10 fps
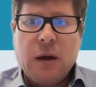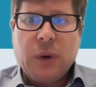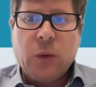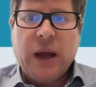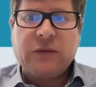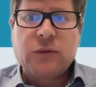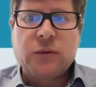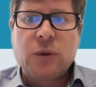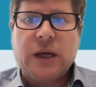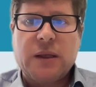But we have to
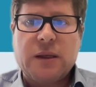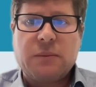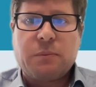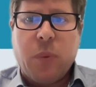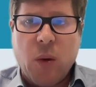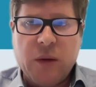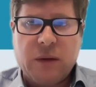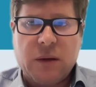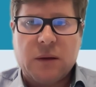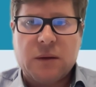look at both
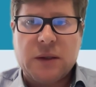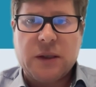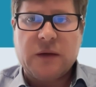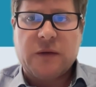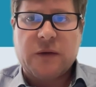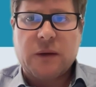these